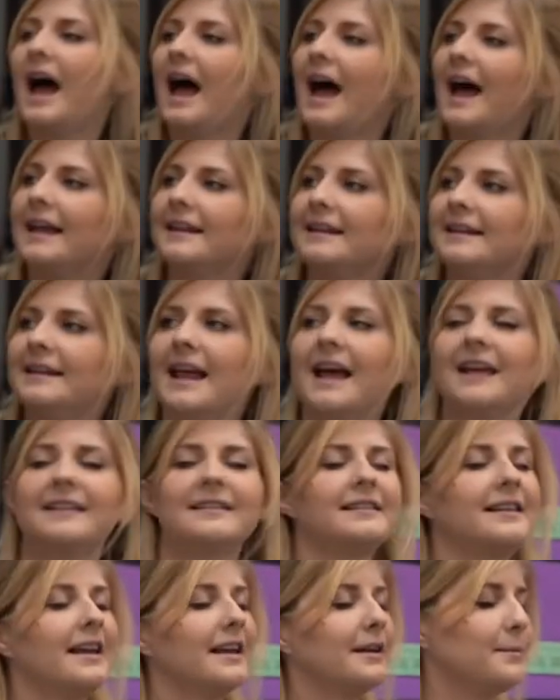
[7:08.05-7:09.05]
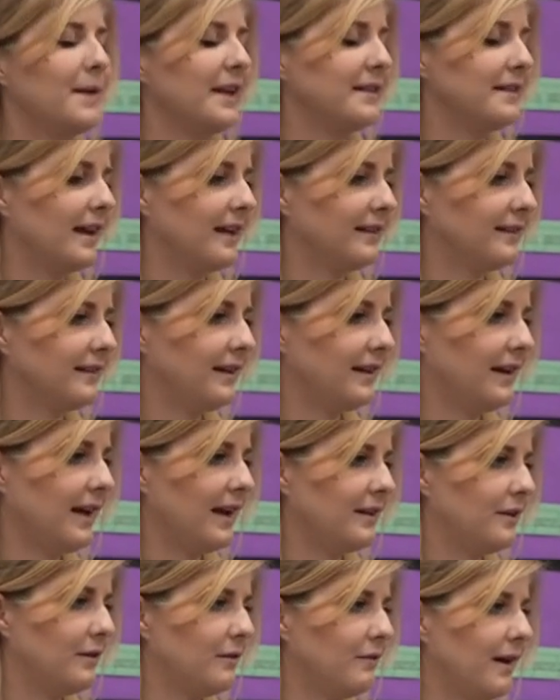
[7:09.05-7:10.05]
And let's segment that
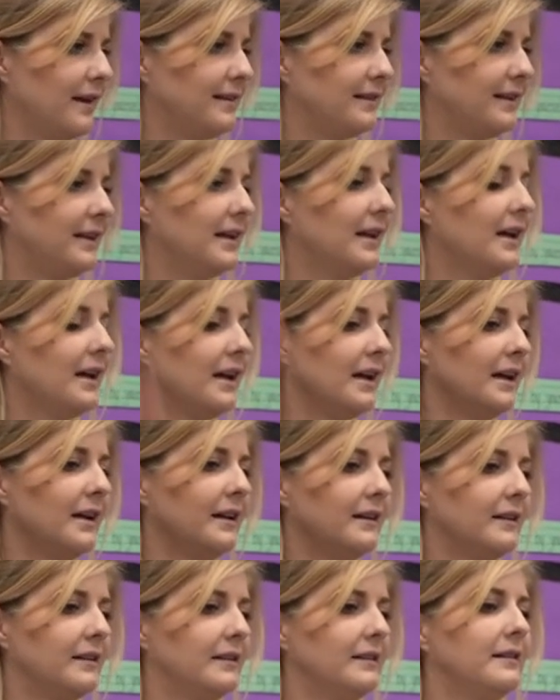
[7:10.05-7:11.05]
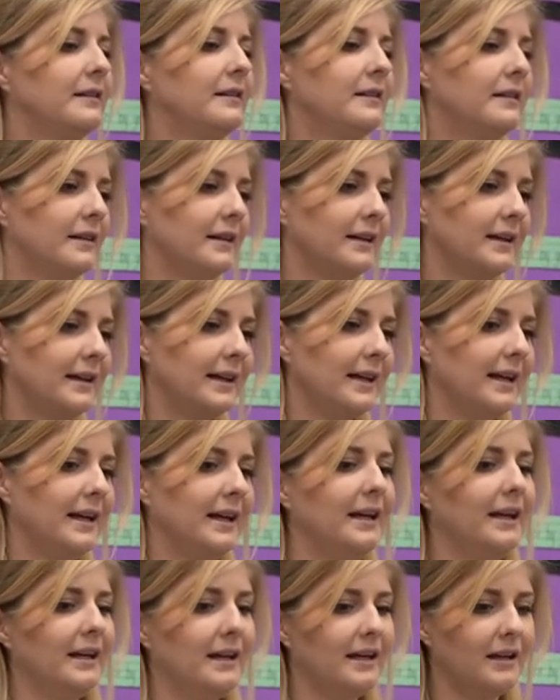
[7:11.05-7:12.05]
together. Ready? Z,
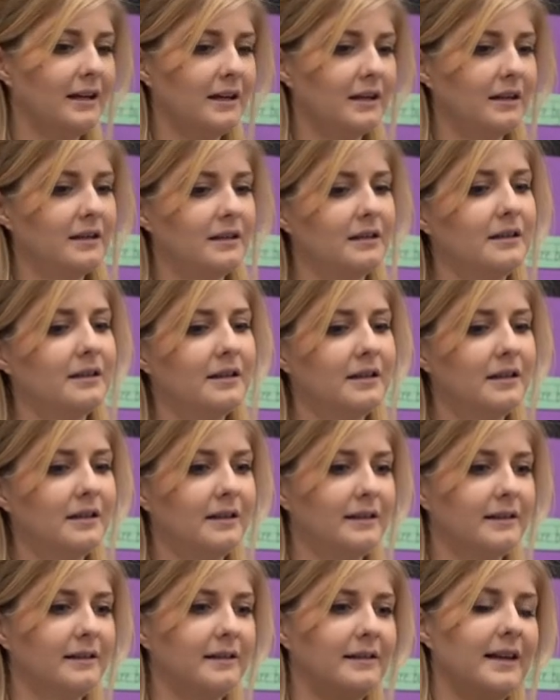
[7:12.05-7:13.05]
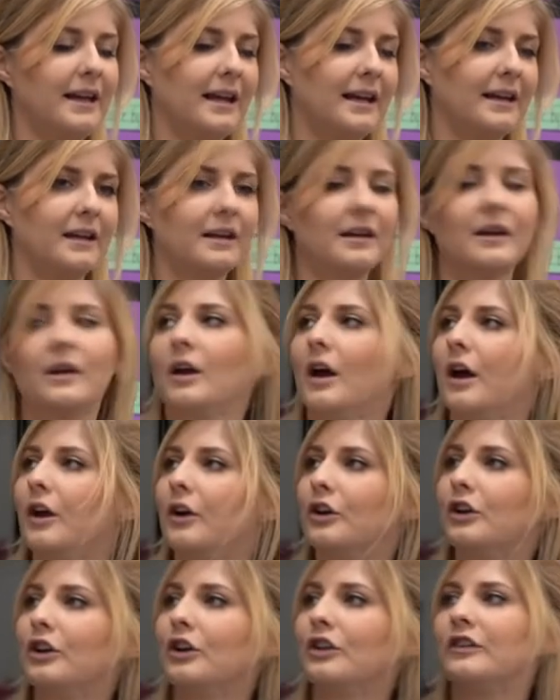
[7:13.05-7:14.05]
I, g, zig.
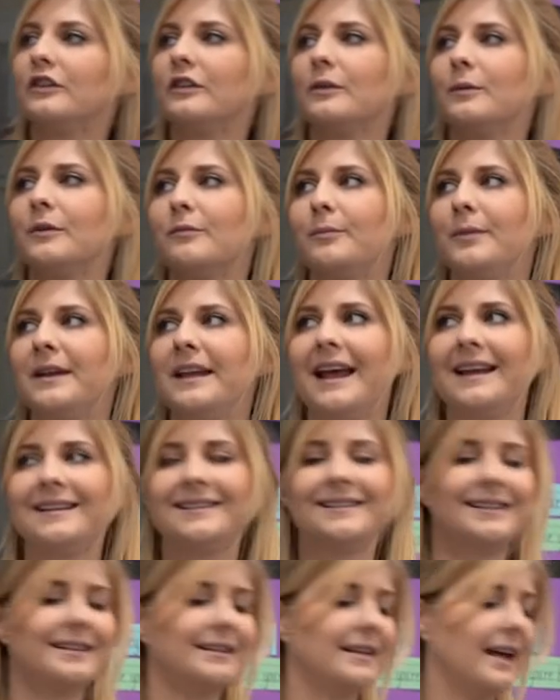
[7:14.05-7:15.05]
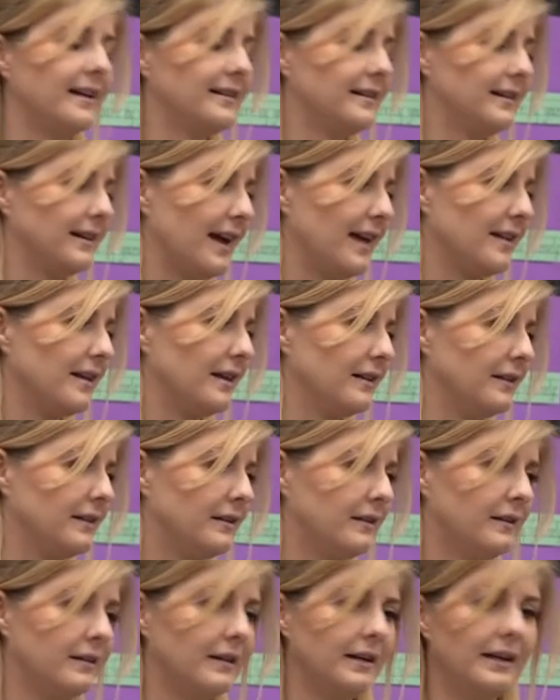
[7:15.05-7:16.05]
Good, so we've blended that together.
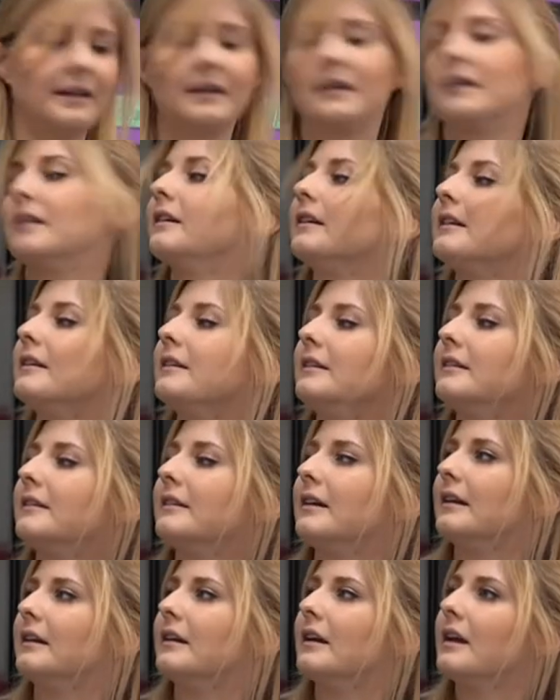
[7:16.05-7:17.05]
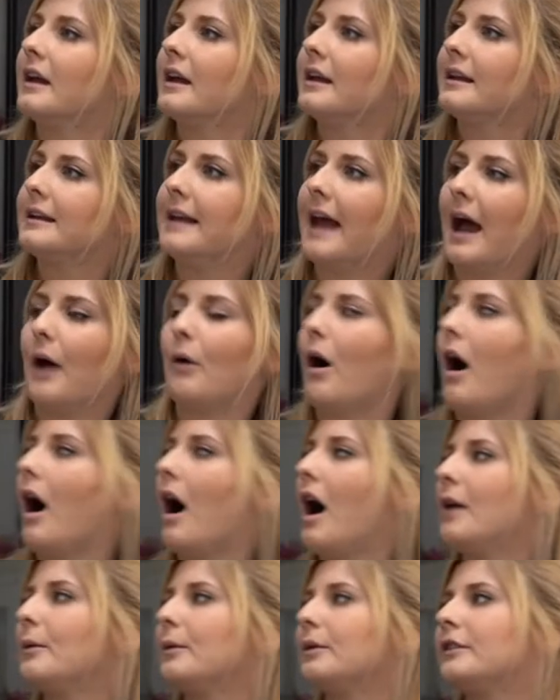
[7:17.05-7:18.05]
Z, I, g, zig. Now,
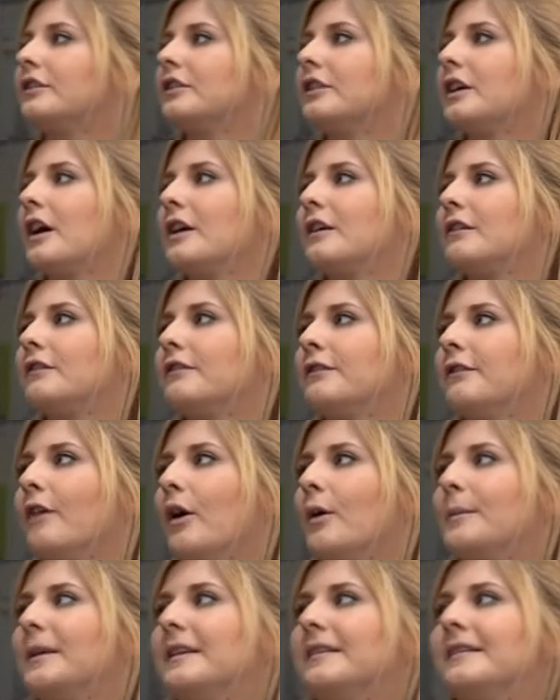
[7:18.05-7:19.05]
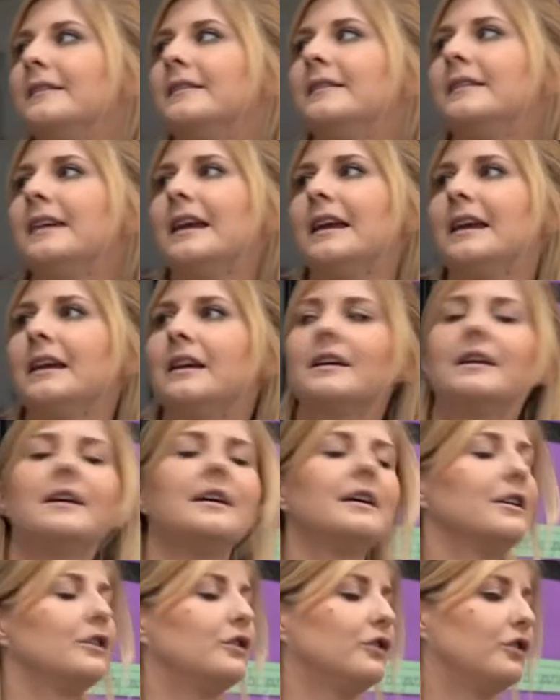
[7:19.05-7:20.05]
I want to go from zig
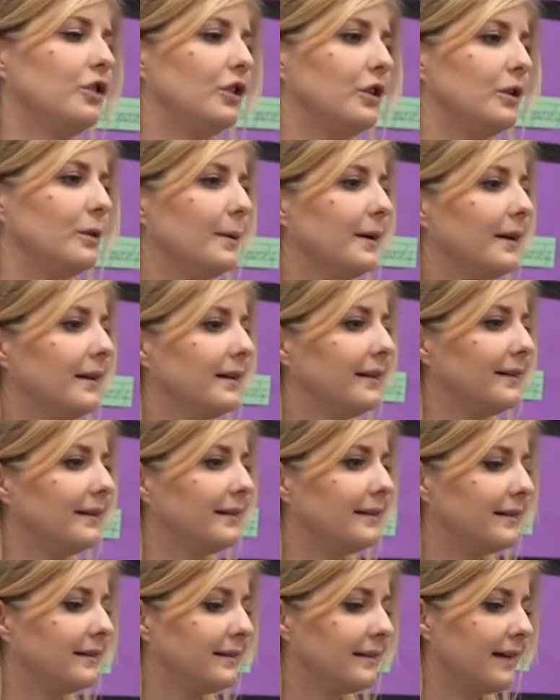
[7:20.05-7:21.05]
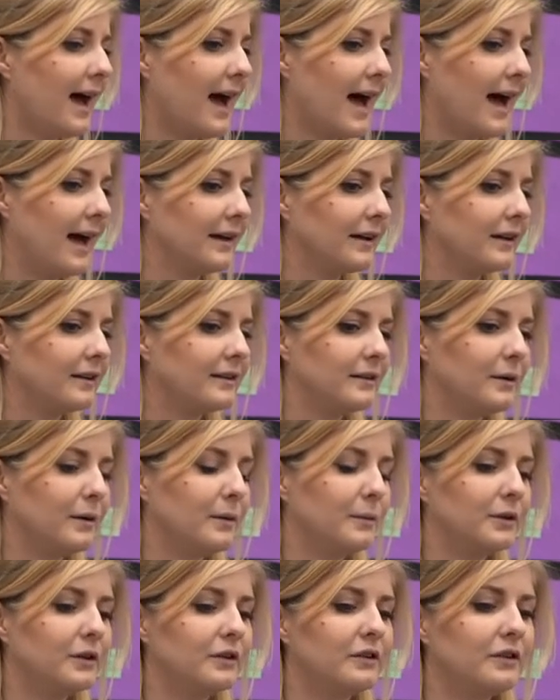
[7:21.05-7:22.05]
to zag. So I
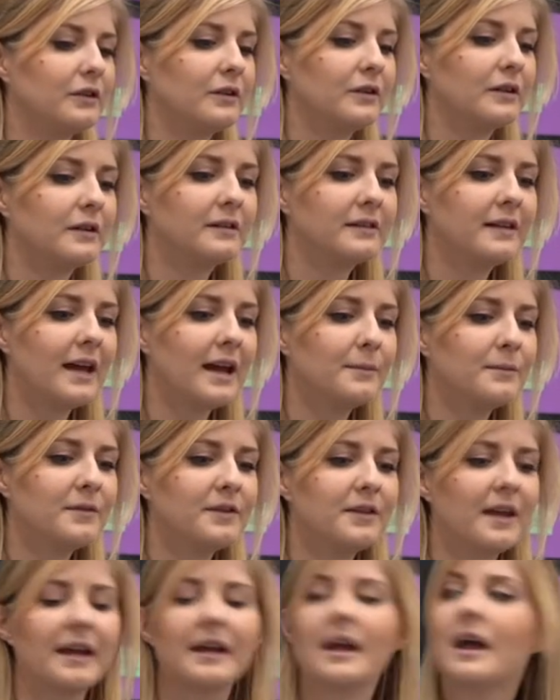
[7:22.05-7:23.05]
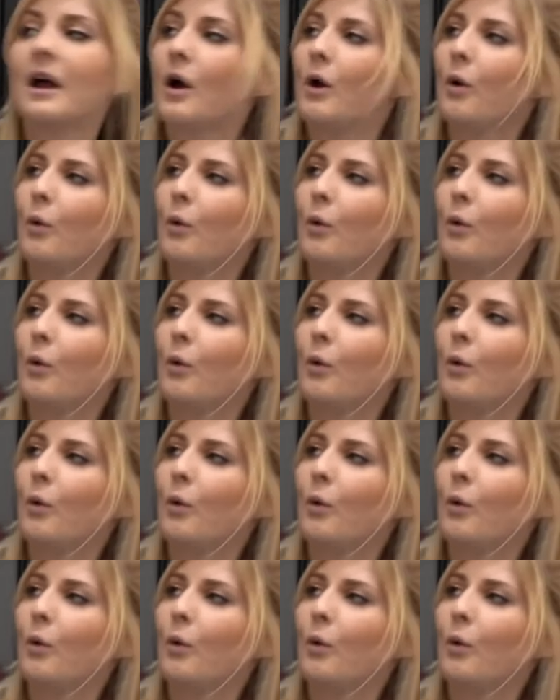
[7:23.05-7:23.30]
want you to do the same thing.